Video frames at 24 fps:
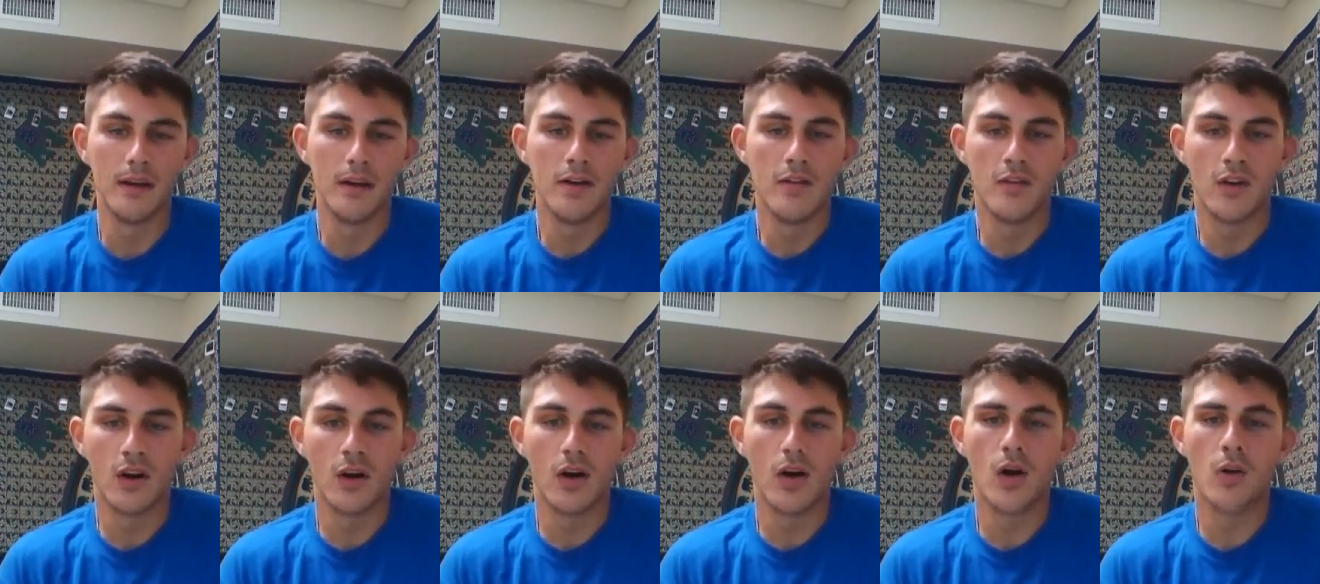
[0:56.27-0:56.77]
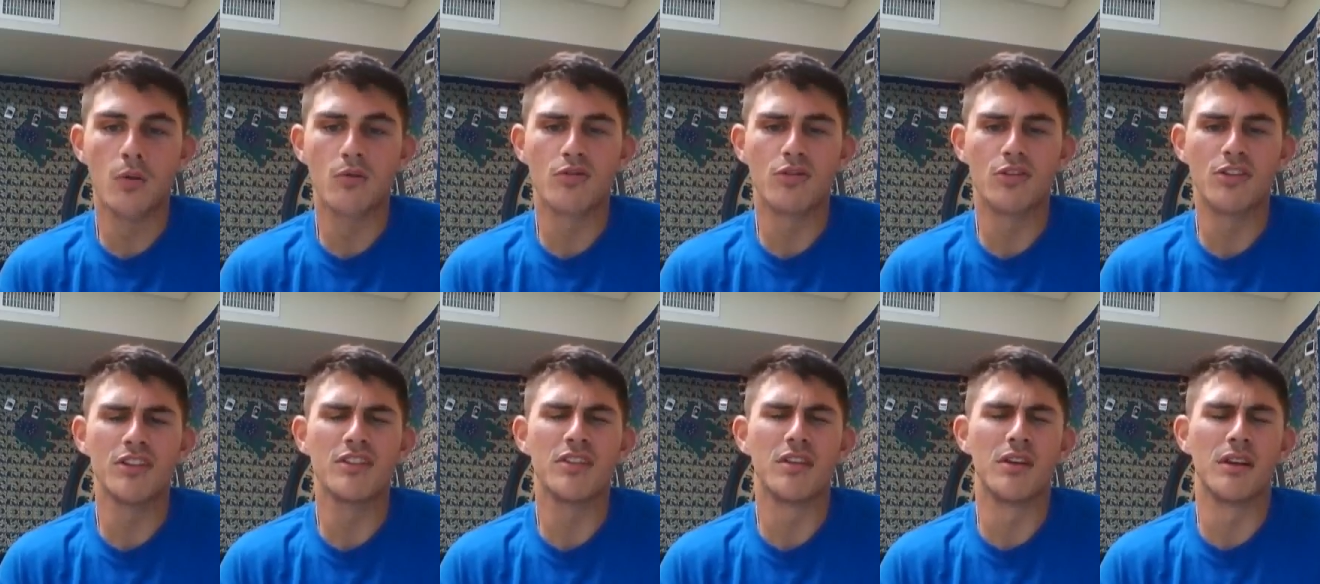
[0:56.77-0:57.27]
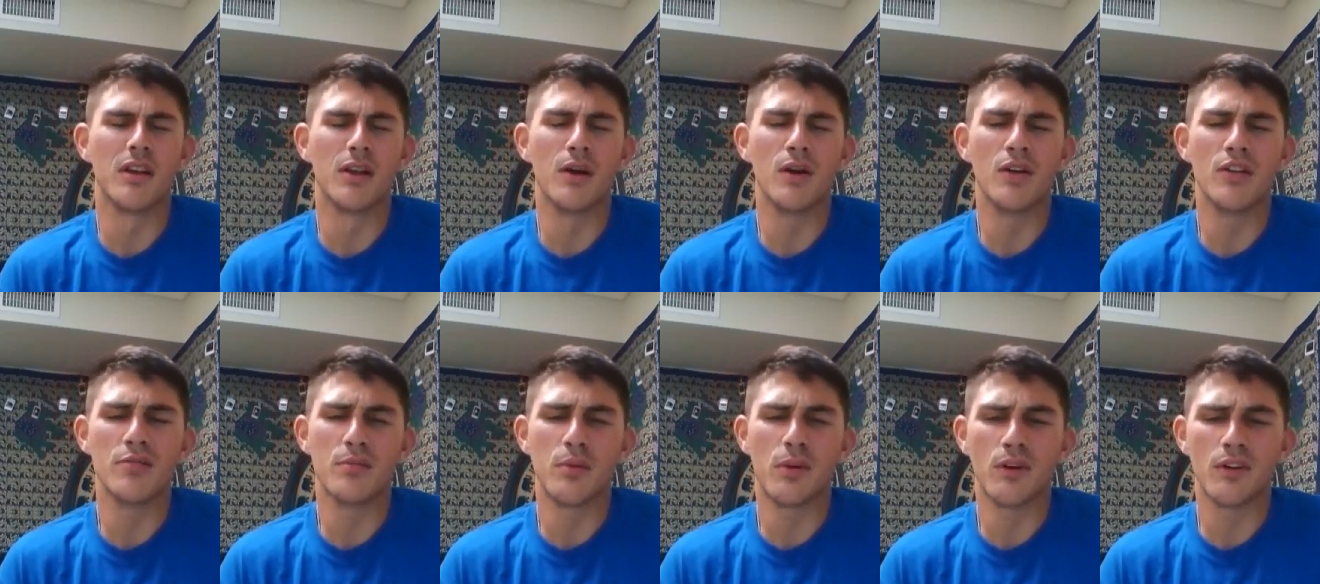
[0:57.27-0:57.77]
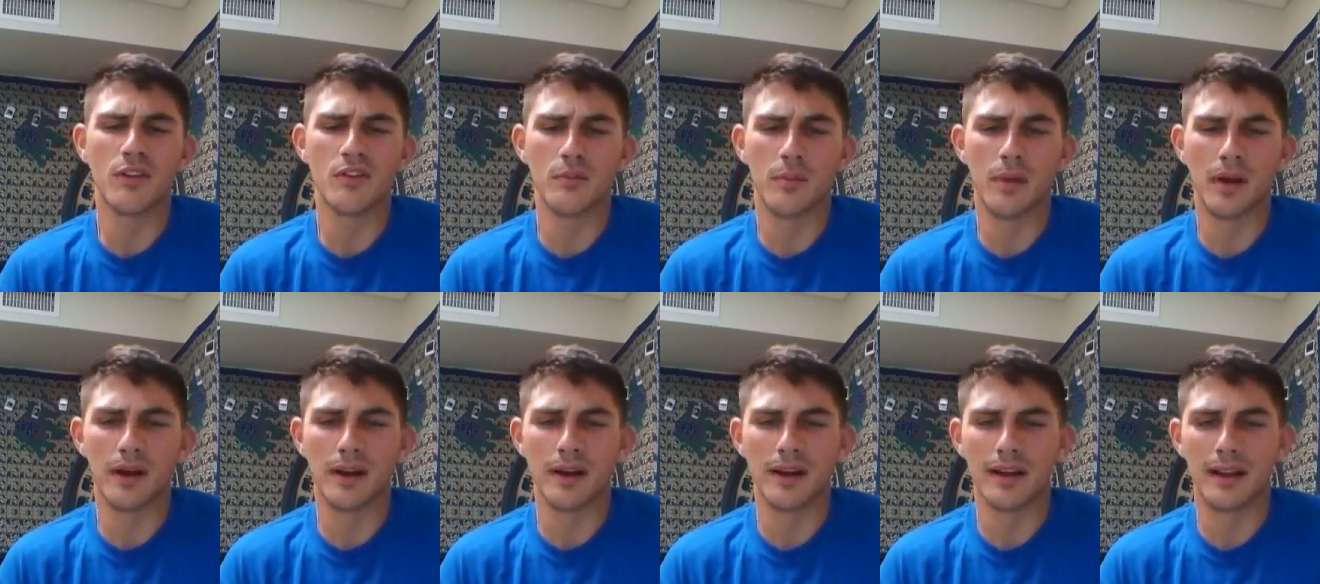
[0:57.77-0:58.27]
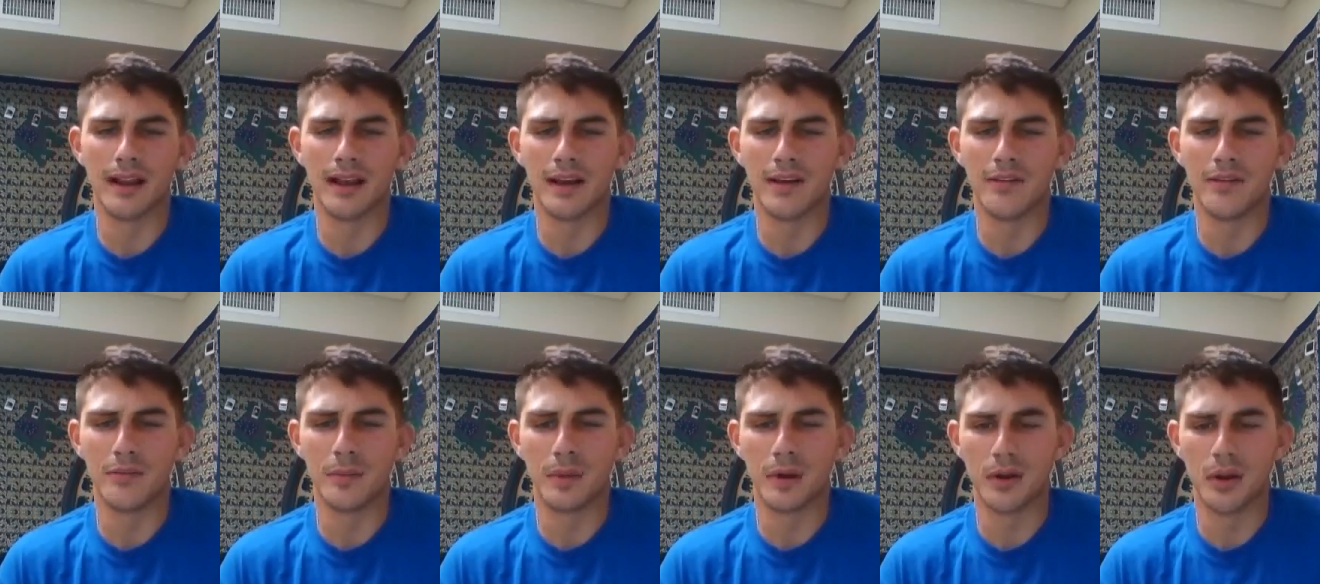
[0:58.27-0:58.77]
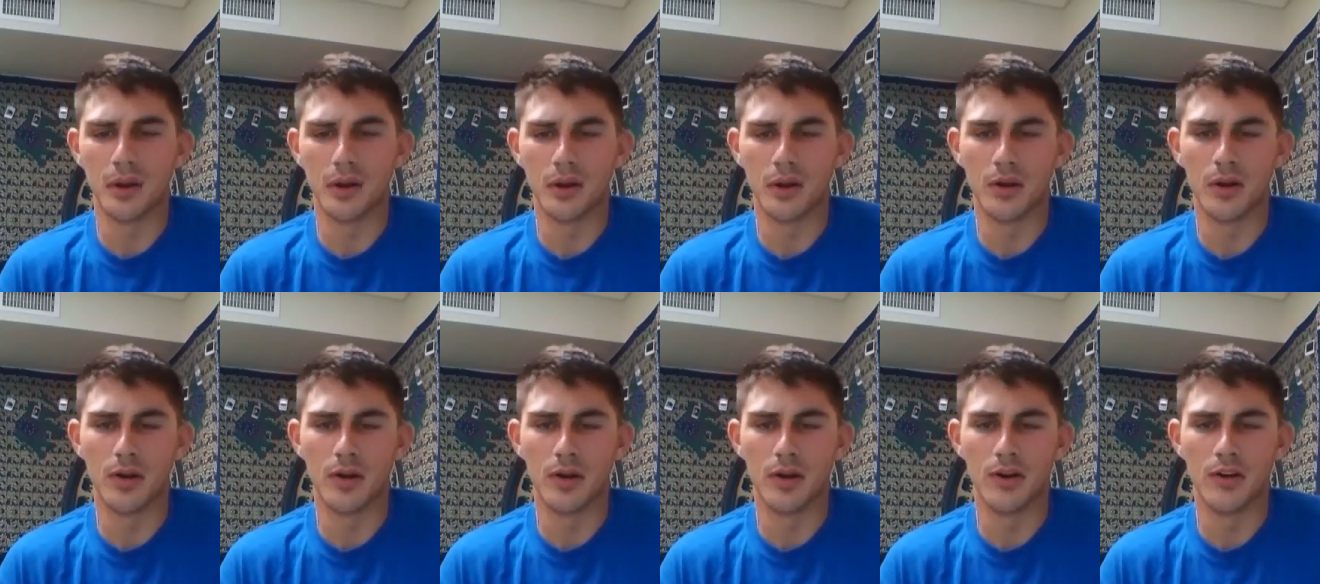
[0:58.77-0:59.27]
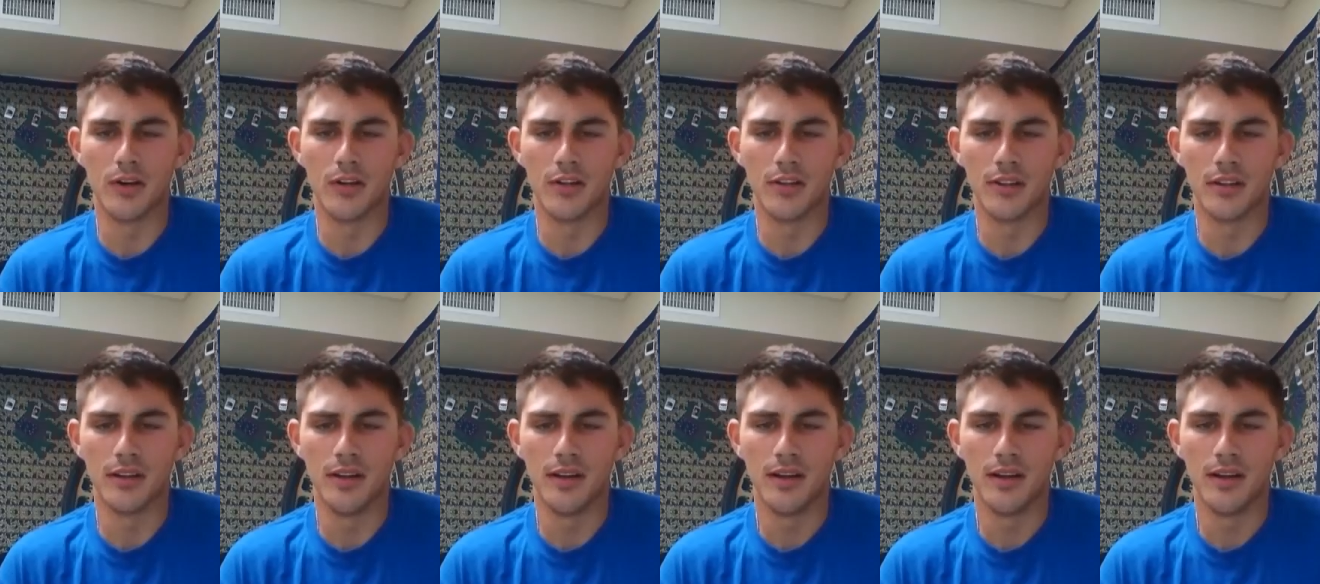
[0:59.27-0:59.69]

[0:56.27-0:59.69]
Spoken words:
Firearms were just a large part of my life in my younger years.